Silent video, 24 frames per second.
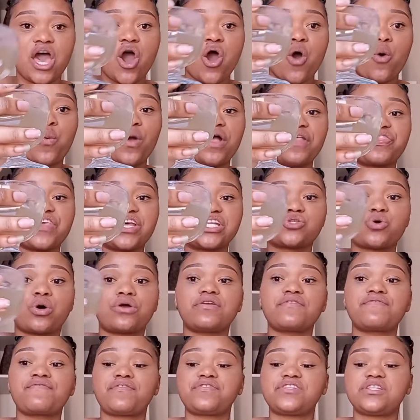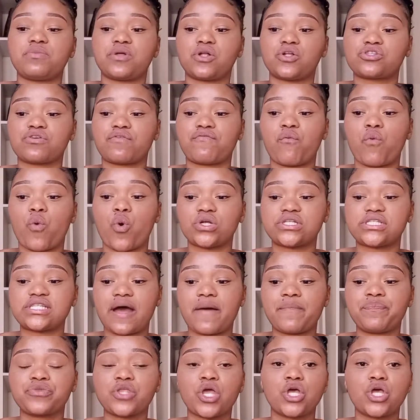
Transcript: with 250 ml of water.